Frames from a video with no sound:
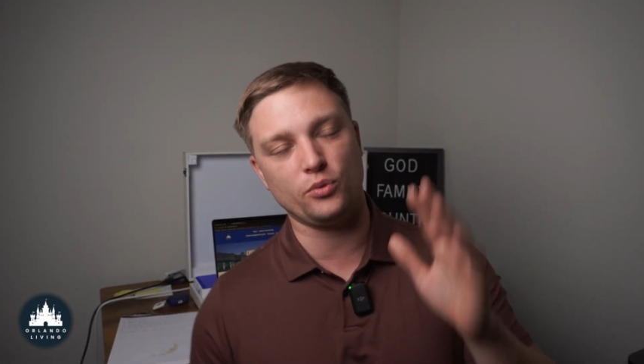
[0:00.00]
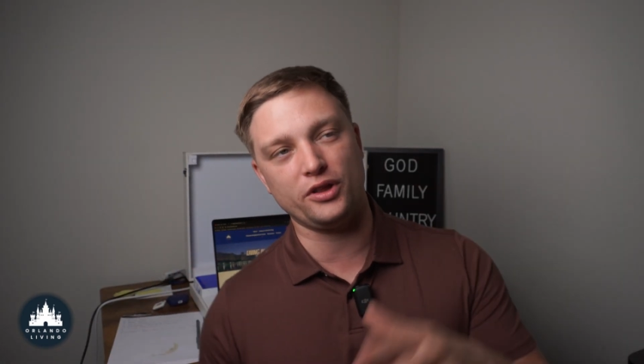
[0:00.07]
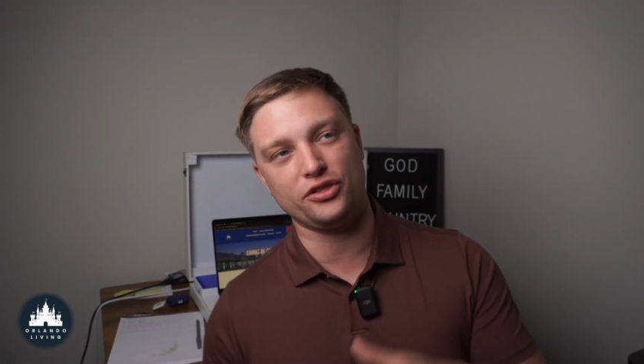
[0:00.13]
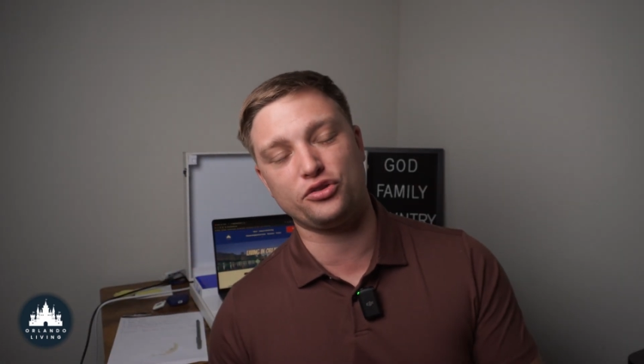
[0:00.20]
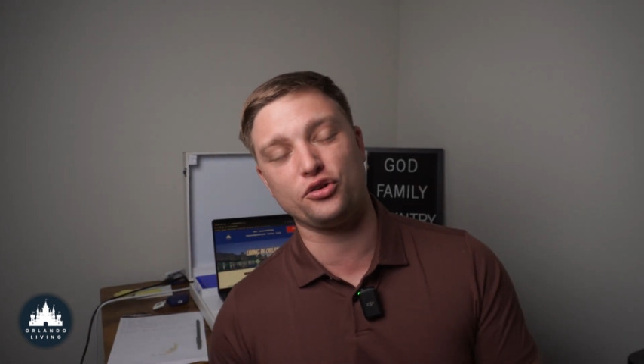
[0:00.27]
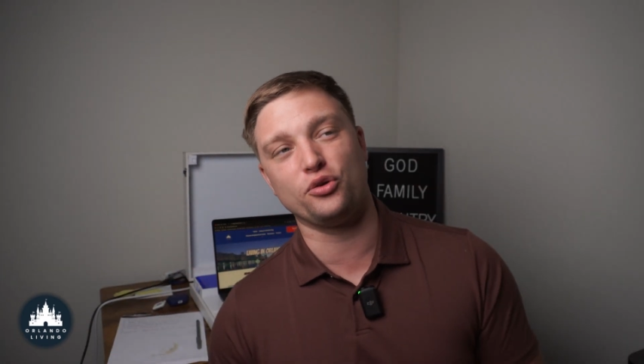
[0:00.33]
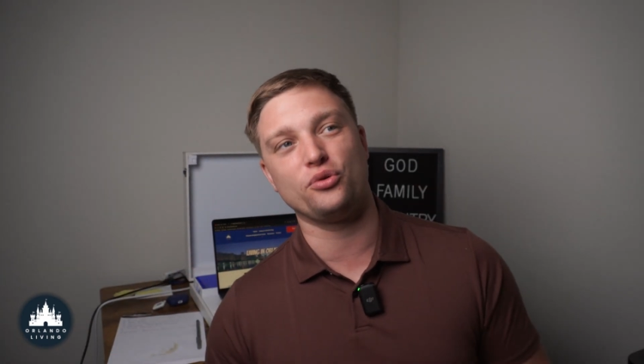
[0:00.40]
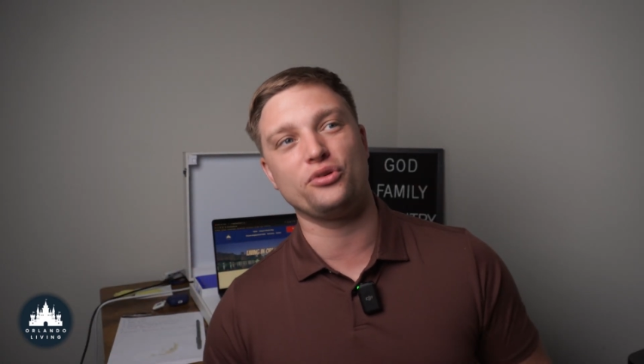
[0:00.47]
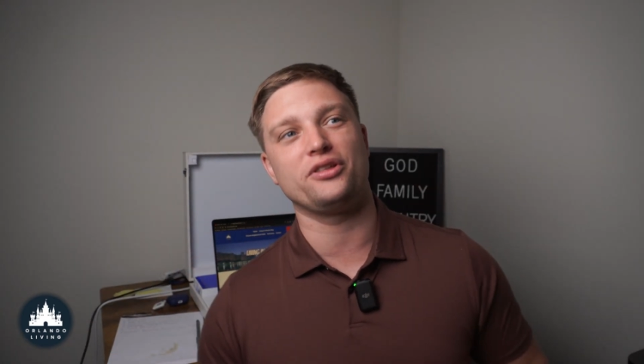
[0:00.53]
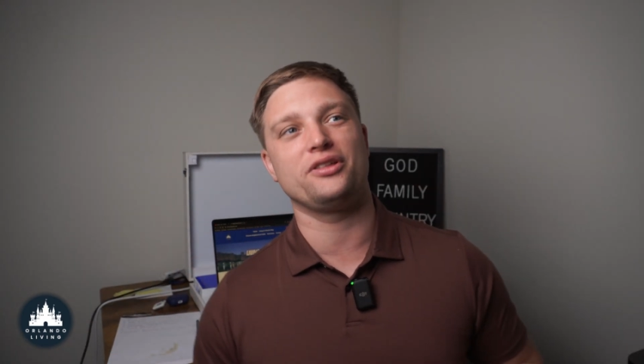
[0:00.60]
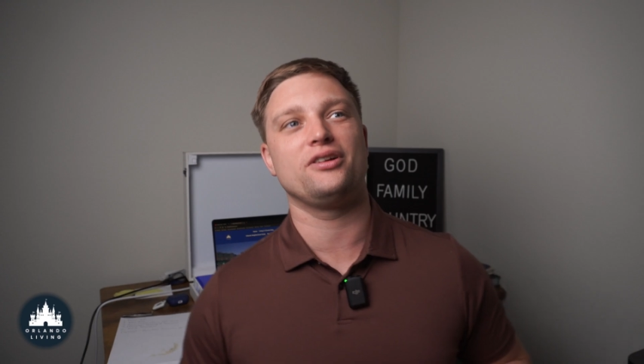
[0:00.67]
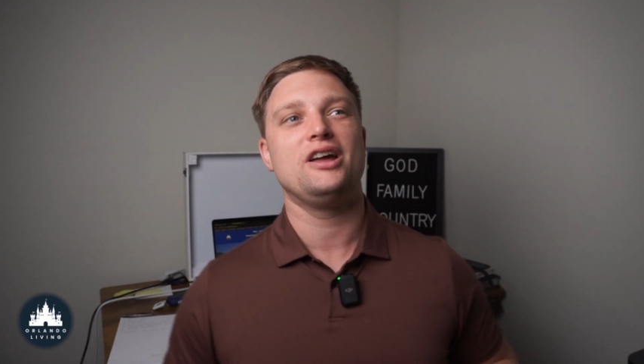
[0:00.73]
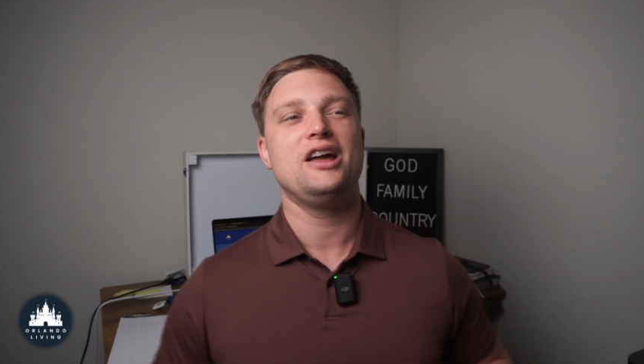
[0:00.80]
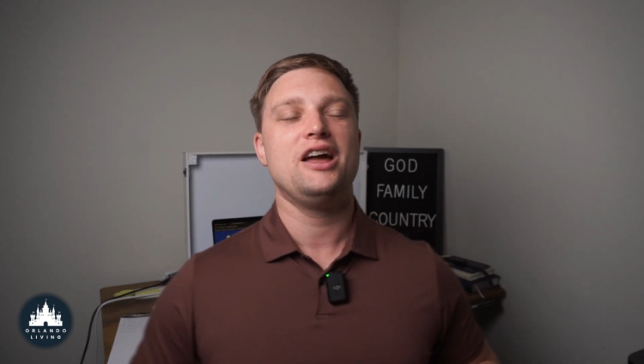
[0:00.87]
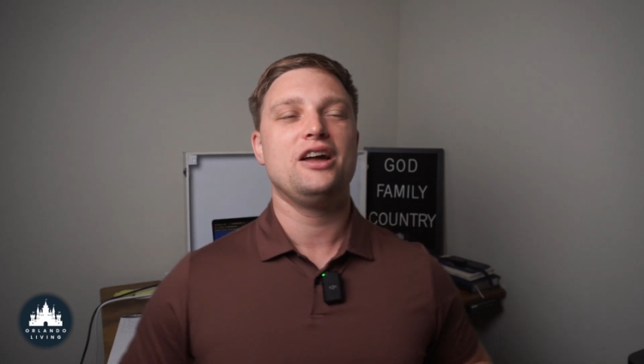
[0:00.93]
went through
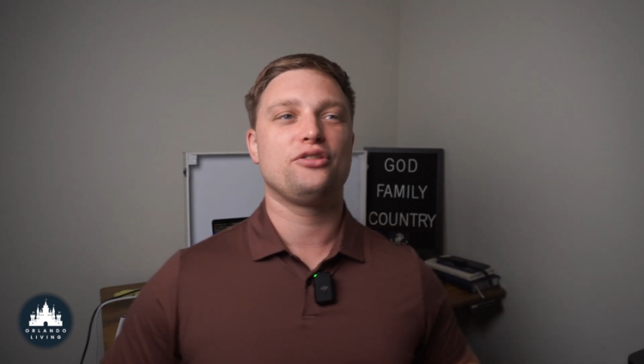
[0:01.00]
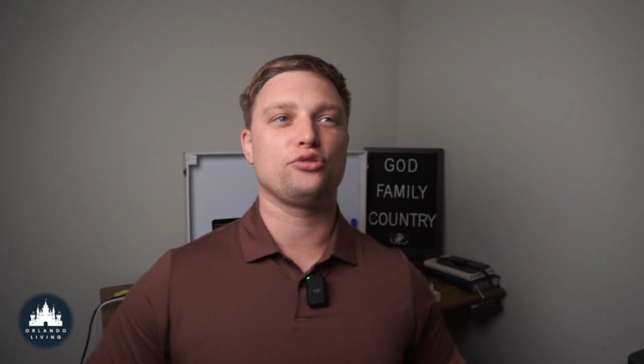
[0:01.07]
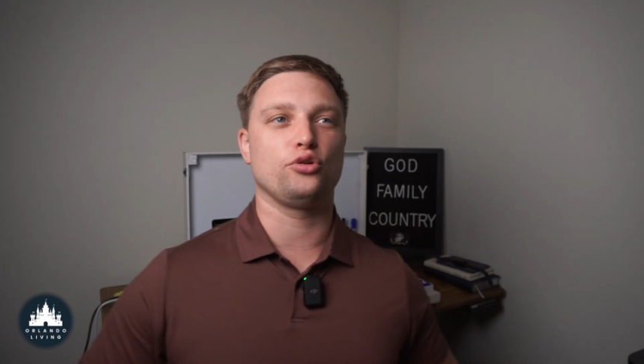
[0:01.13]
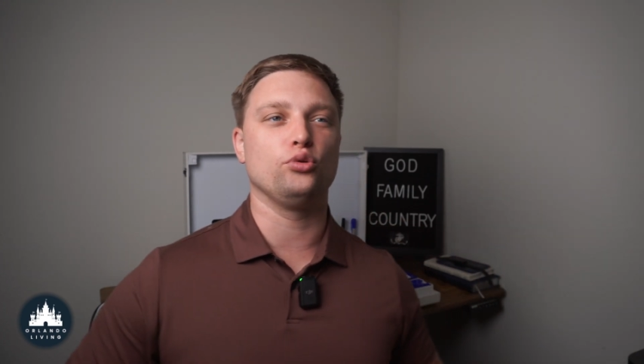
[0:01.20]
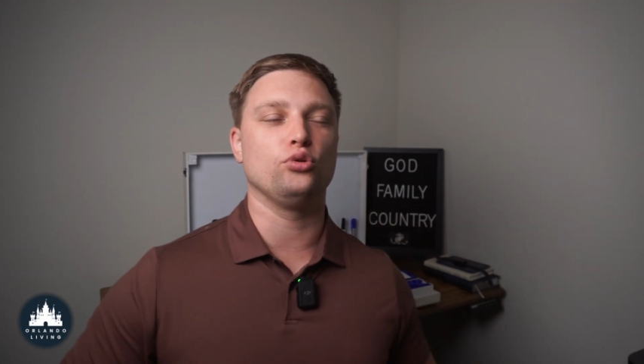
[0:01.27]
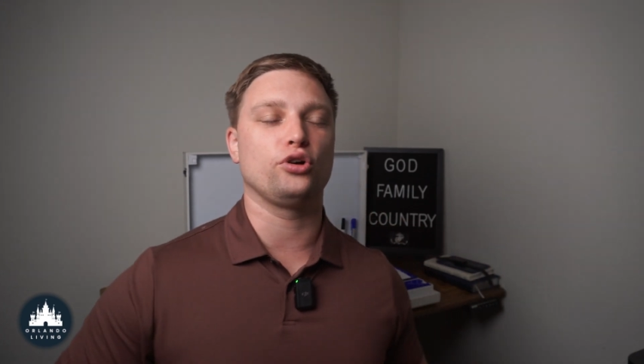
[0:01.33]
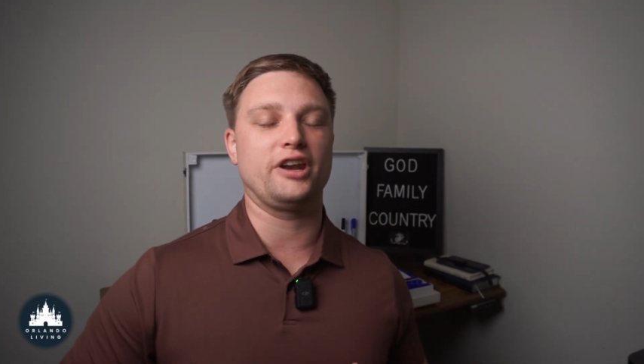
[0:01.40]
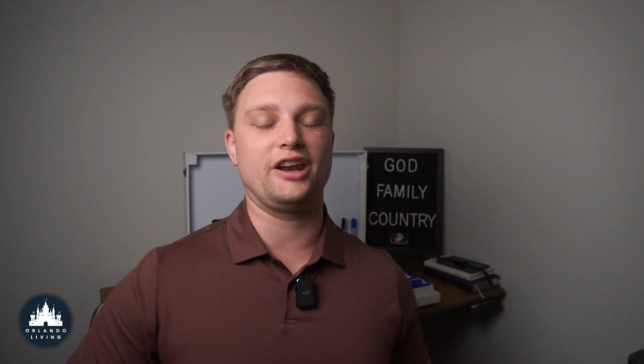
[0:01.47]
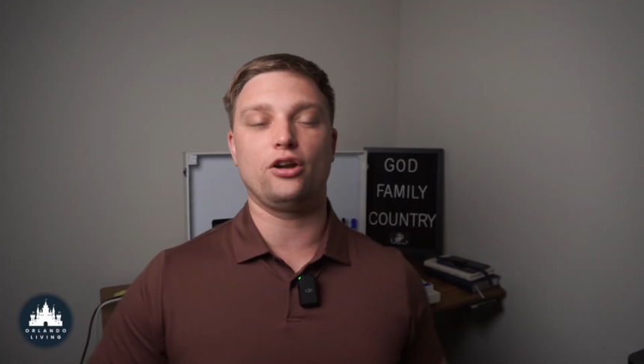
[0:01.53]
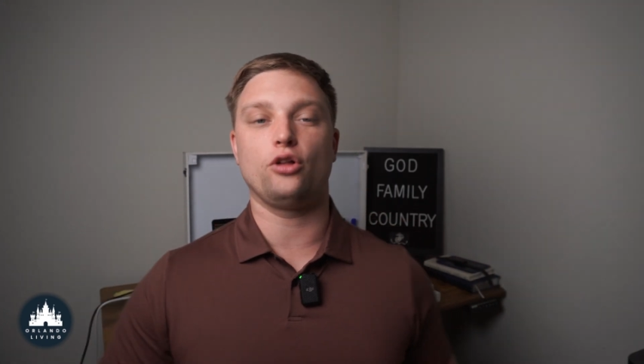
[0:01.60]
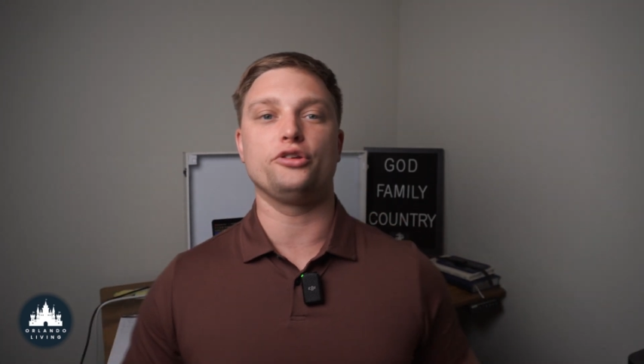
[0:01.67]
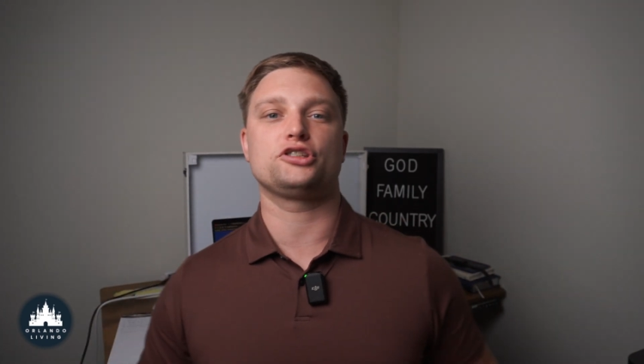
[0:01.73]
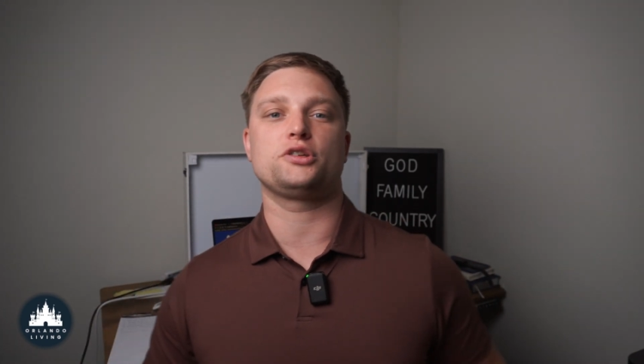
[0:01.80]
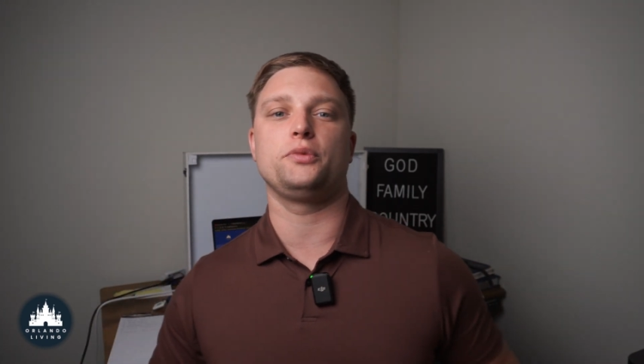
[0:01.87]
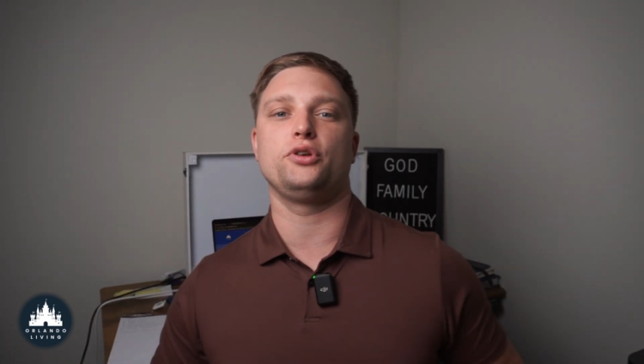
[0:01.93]
looking at all
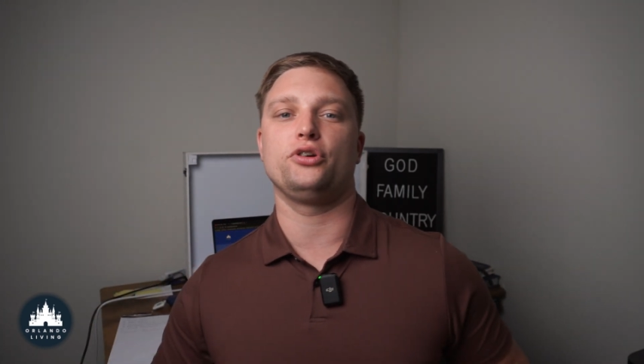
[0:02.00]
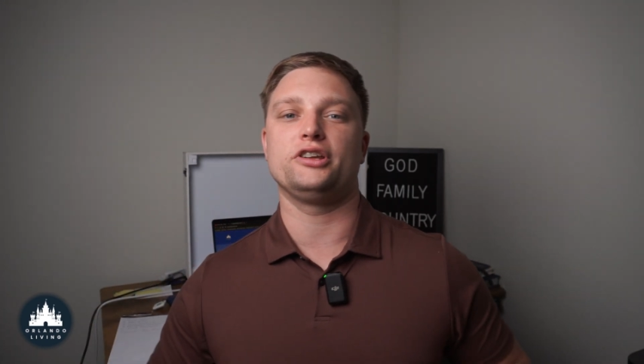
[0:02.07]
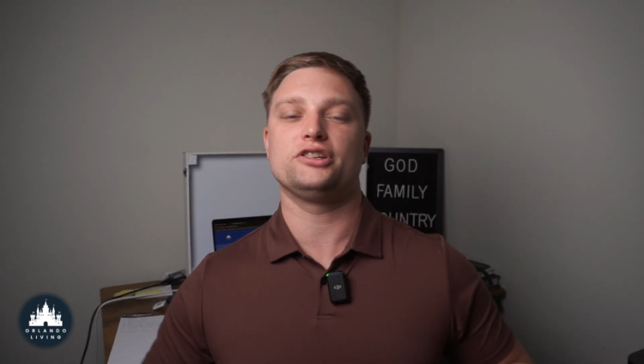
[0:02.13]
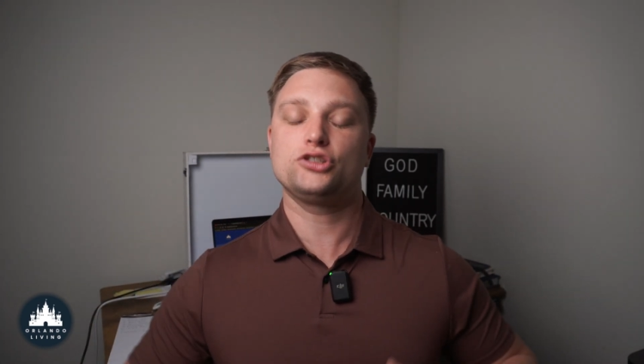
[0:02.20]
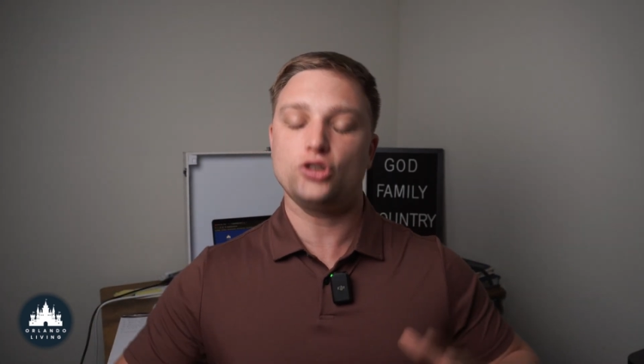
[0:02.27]
these communities.